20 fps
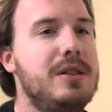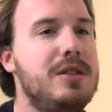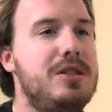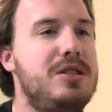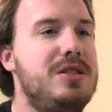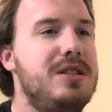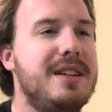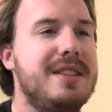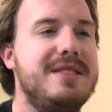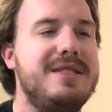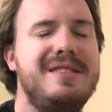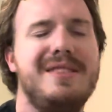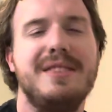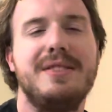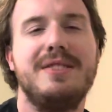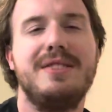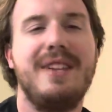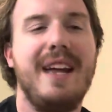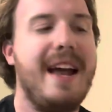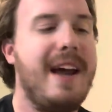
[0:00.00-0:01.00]
Just the
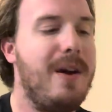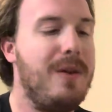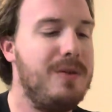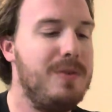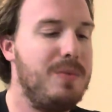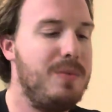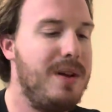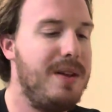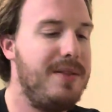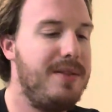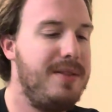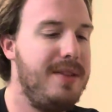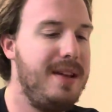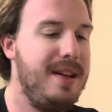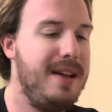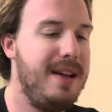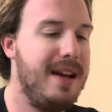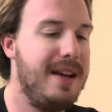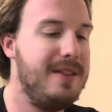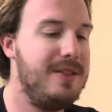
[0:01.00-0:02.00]
sound with
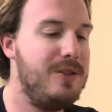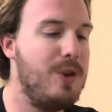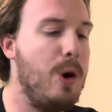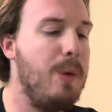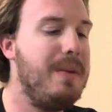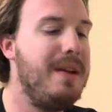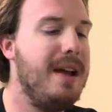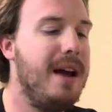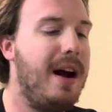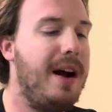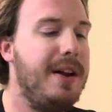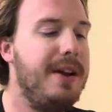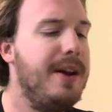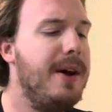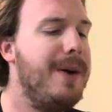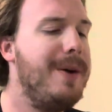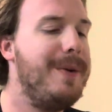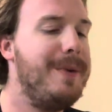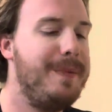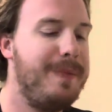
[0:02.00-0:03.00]
the Dolby
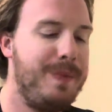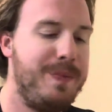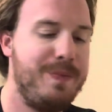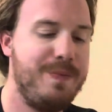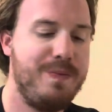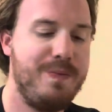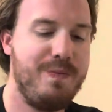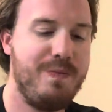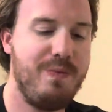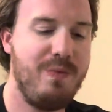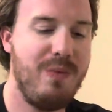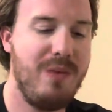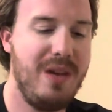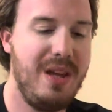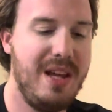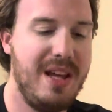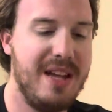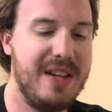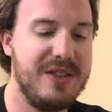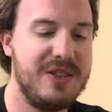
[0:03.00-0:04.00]
Audio
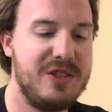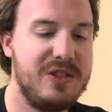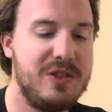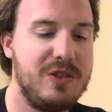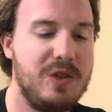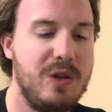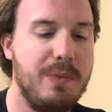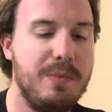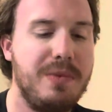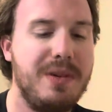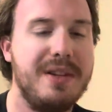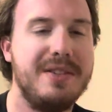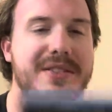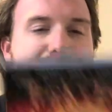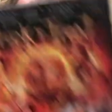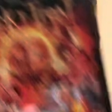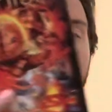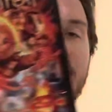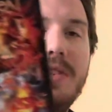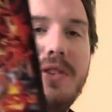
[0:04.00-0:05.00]
is super, because
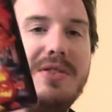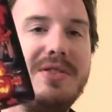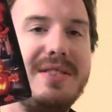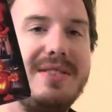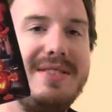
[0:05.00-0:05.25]
this one uses